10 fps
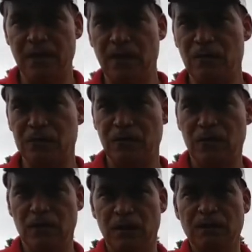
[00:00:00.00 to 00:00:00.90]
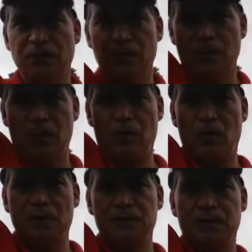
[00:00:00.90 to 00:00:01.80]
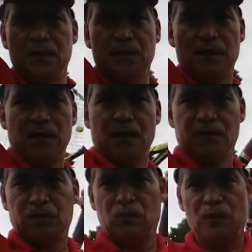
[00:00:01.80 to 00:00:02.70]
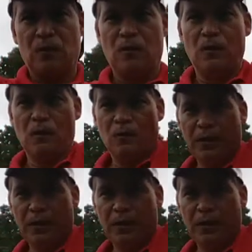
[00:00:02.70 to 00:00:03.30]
go. So you're gonna lift the ball once, swing all the